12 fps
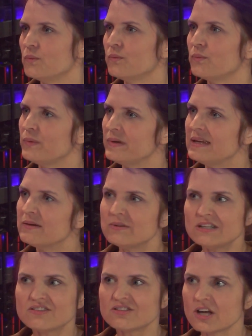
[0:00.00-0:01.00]
We,
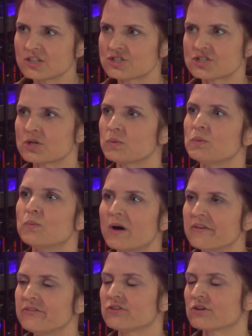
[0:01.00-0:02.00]
it's not sure we
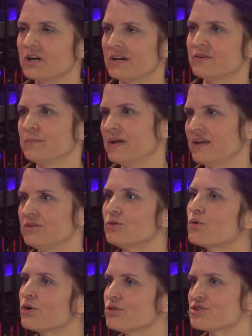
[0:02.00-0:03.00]
want your government
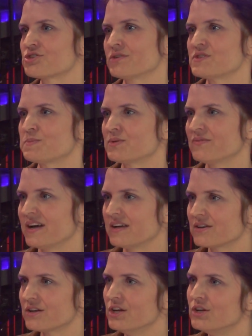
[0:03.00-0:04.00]
or your service
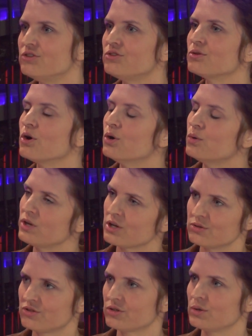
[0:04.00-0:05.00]
provider to own and
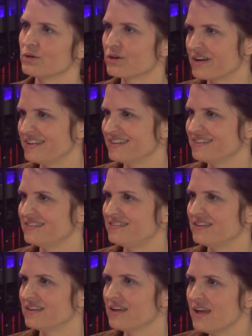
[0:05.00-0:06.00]
control your
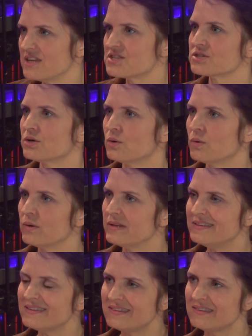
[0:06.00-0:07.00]
identity. So
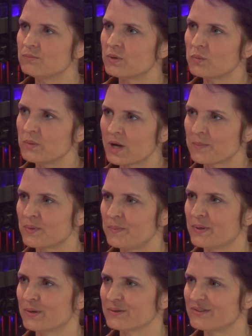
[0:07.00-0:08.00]
mm, what we are
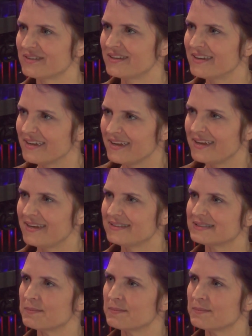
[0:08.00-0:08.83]
proposing is a